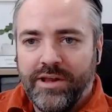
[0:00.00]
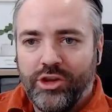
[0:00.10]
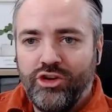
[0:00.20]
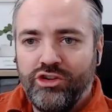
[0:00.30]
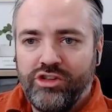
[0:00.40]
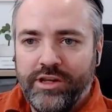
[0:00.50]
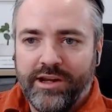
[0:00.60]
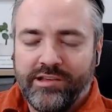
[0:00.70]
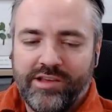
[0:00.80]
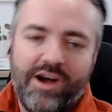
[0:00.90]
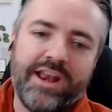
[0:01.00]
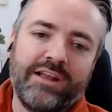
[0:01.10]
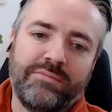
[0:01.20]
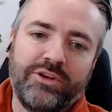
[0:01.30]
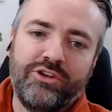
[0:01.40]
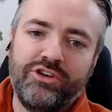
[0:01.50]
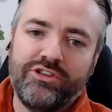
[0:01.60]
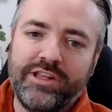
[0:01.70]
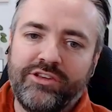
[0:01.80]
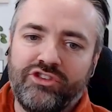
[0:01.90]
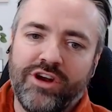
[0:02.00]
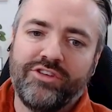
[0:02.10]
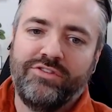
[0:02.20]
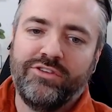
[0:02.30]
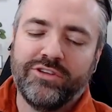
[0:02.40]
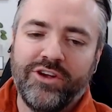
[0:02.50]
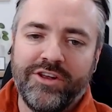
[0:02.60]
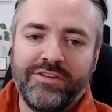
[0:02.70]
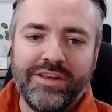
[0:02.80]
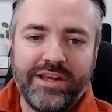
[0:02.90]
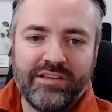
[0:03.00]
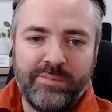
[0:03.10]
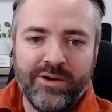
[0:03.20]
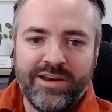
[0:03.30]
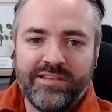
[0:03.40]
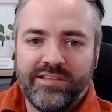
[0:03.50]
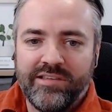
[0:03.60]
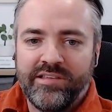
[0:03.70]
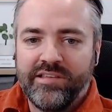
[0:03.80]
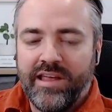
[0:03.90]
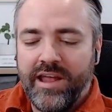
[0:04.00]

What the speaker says: hugely exciting but hugely stressful kind of experiences.